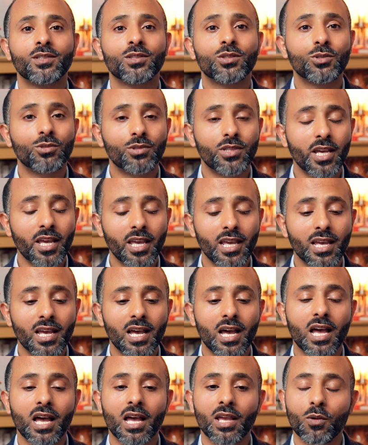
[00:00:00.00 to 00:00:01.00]
Today,
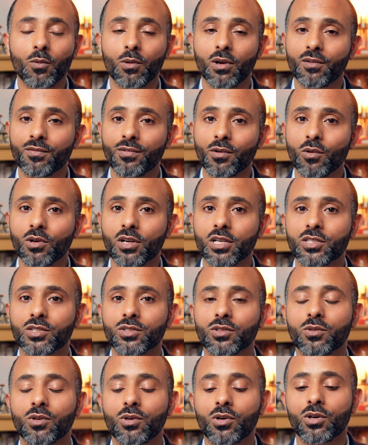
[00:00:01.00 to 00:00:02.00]
I will
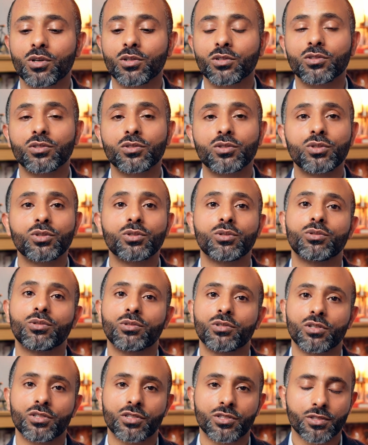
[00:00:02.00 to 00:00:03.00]
focus on
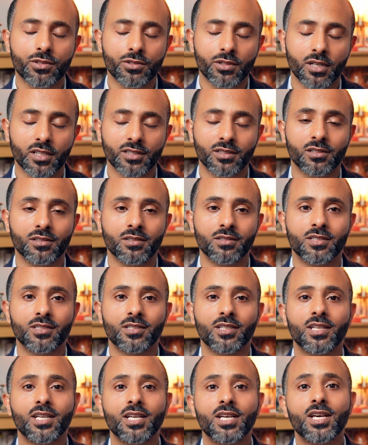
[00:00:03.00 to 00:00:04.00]
2
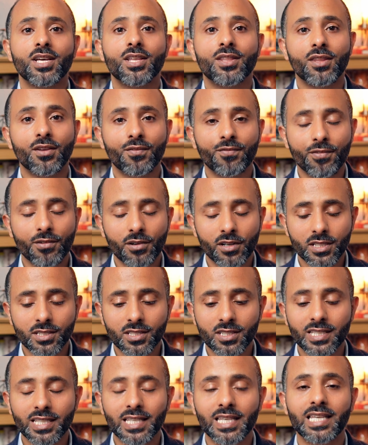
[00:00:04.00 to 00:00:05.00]
structures. The
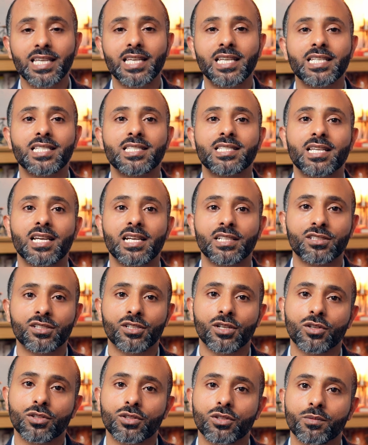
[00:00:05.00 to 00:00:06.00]
first is a
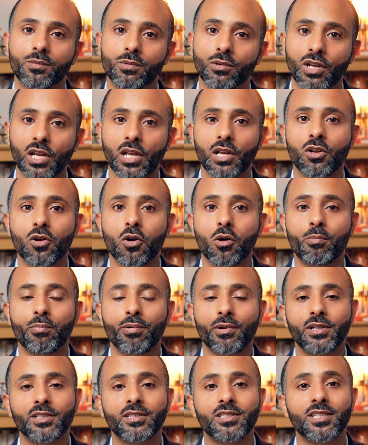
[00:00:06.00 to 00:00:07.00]
Charitable
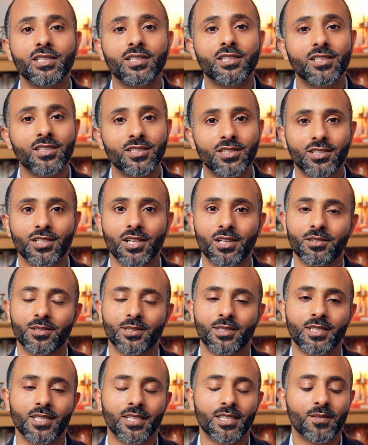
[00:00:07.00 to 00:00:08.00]
Incorporated
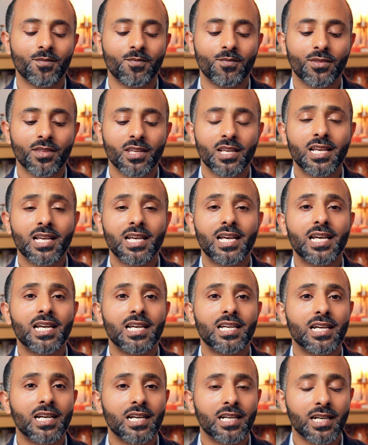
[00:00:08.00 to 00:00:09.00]
Charity,
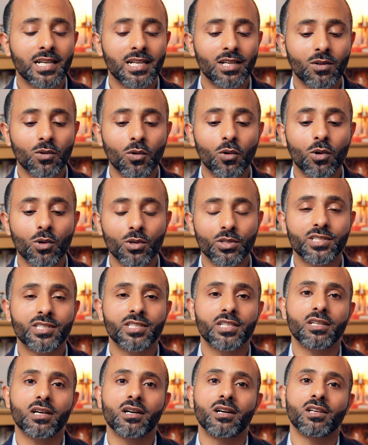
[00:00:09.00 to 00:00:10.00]
or
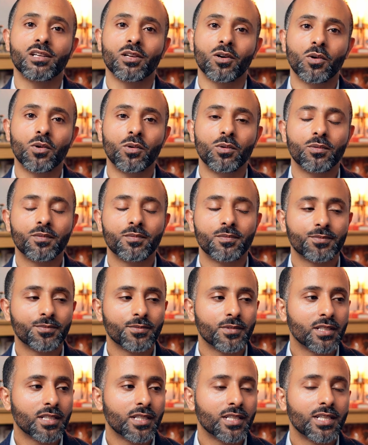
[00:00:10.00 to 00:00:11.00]
CIO.
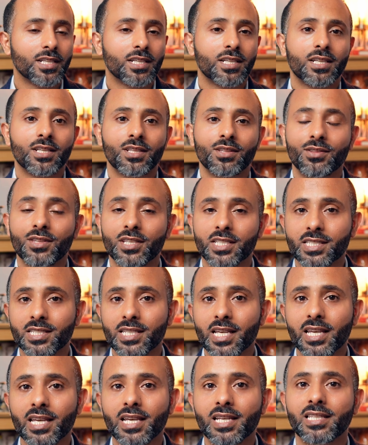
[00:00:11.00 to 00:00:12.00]
The
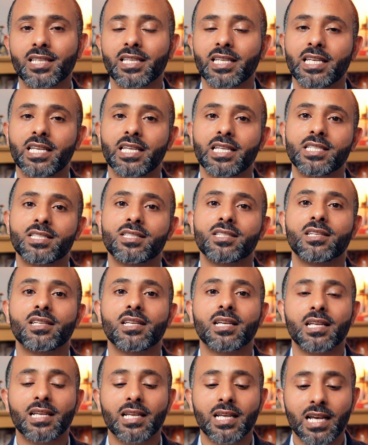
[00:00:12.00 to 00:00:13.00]
second is
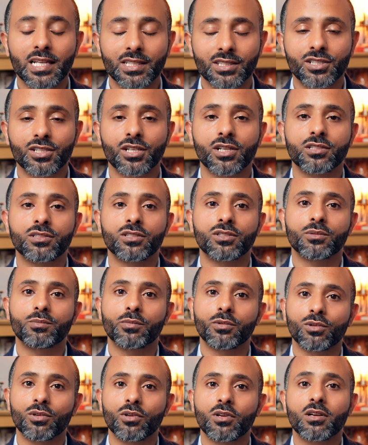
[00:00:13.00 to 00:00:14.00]
a
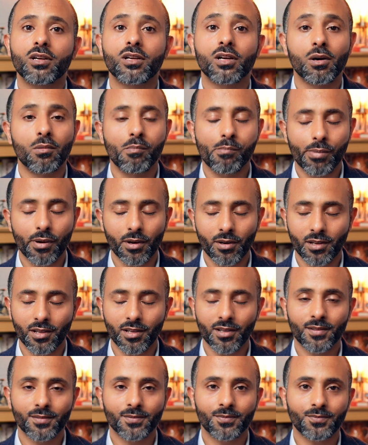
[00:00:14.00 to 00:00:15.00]
Charitable
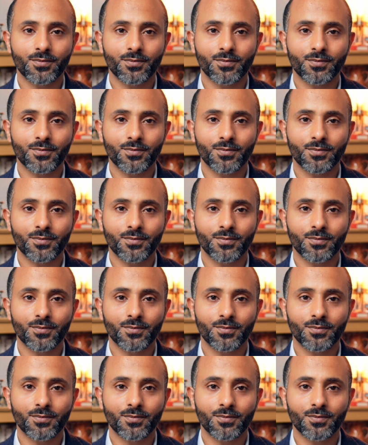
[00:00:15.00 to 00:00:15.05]
Company.